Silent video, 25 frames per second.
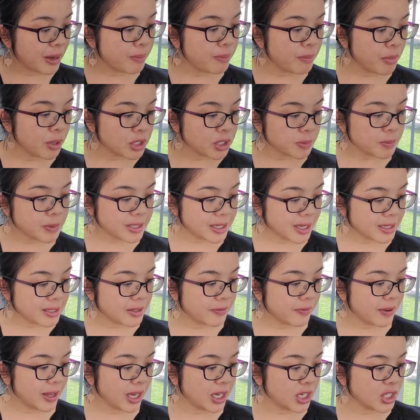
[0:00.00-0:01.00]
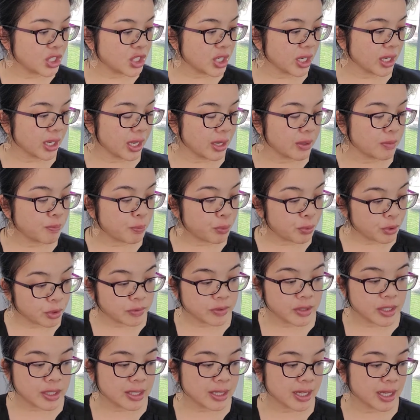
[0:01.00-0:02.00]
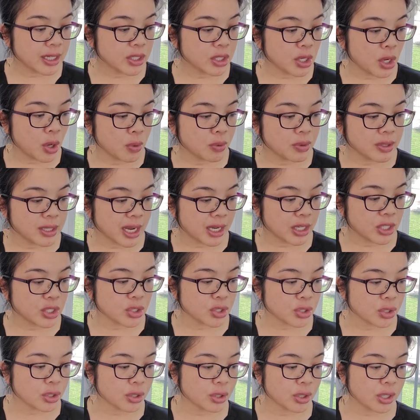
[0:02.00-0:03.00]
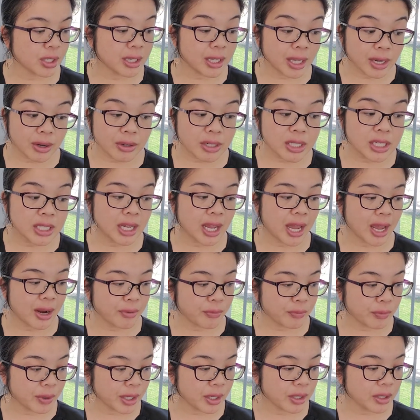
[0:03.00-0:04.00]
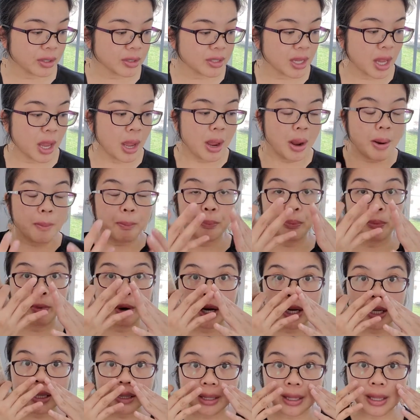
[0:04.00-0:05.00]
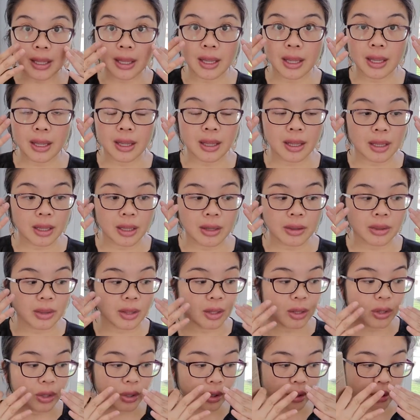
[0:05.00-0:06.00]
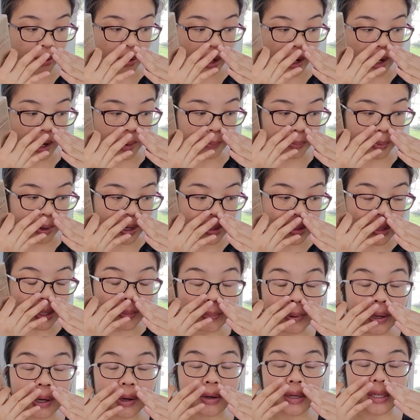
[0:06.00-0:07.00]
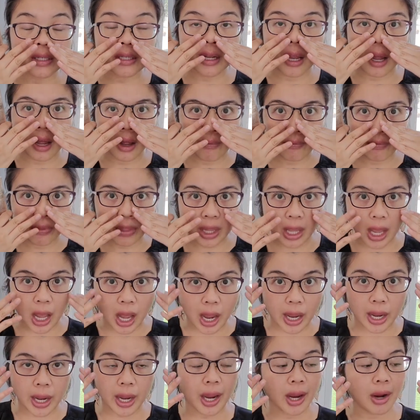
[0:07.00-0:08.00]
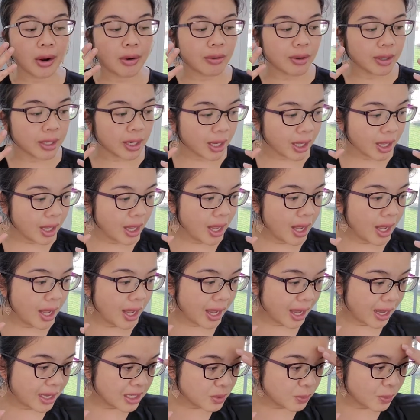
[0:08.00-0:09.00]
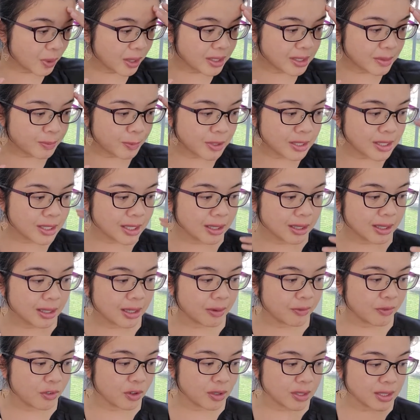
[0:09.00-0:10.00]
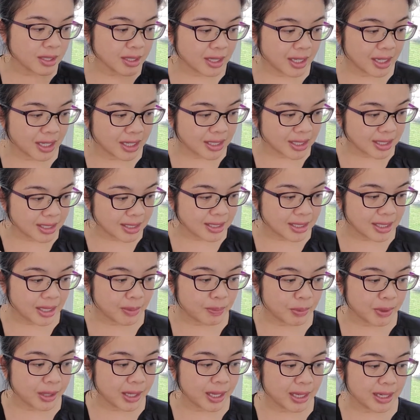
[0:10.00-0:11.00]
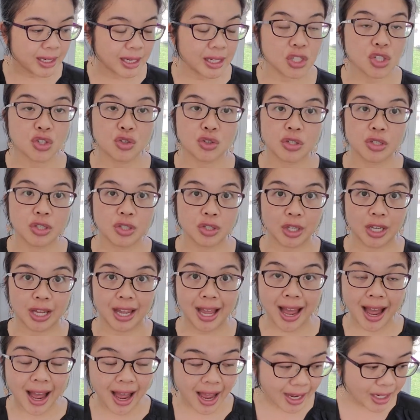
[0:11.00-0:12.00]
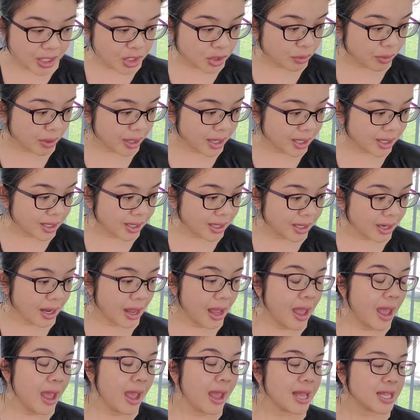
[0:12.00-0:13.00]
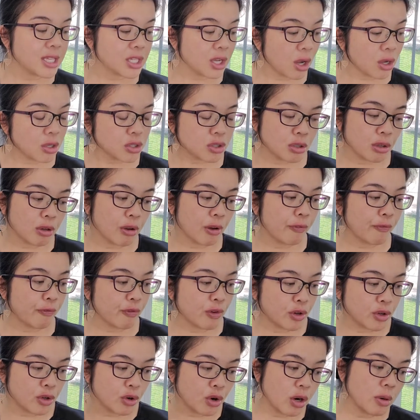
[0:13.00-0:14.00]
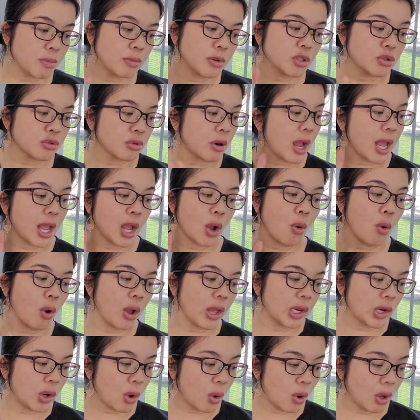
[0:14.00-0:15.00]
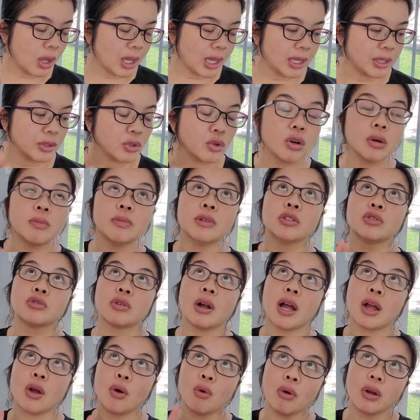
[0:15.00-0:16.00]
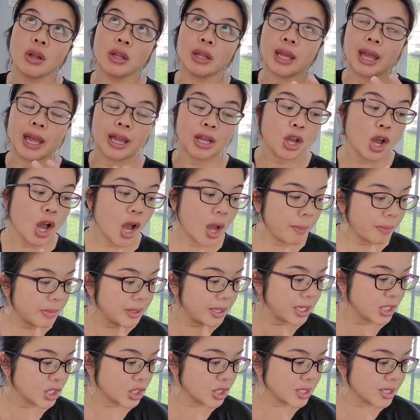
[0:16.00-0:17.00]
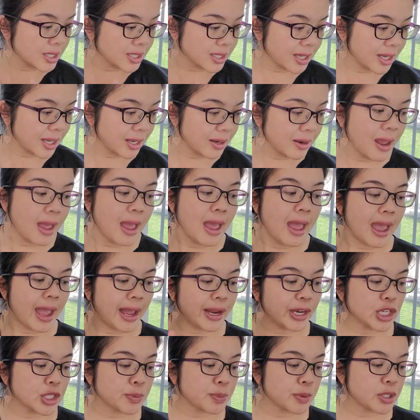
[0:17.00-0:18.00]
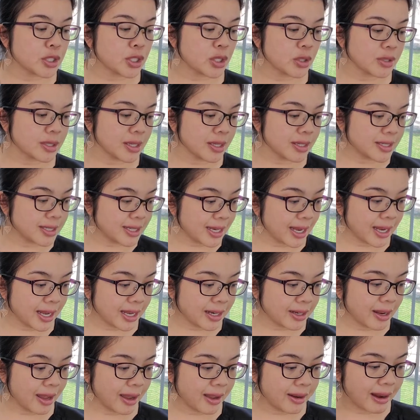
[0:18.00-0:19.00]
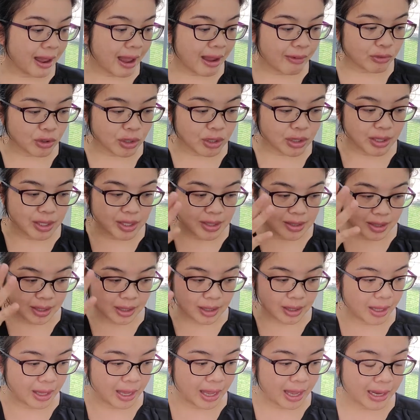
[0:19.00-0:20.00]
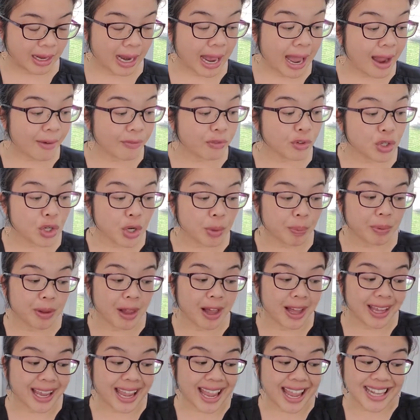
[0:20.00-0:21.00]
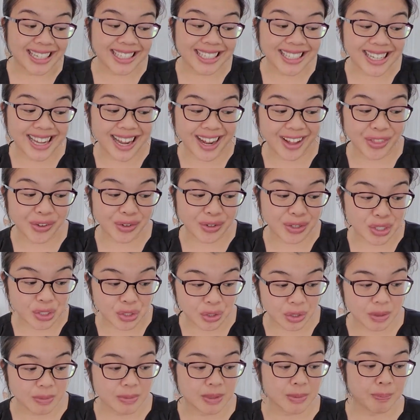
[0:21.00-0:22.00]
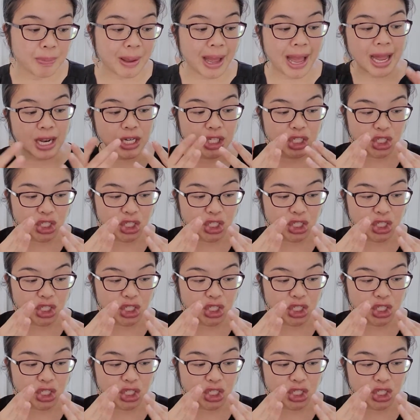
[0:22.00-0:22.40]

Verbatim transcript: multiple signs of aging, improve your skin tone, texture, clarity, and wrinkles, brighten the the look, uh, brighten the appearance of the eye area, as well as supposed to leave your skin deeply and instantly hydrated. It's also good for normal, dry, and uh, normal, dry, oily, and combination skin, and you're supposed to use it day and night after cleansing and after you apply any other serums. Pat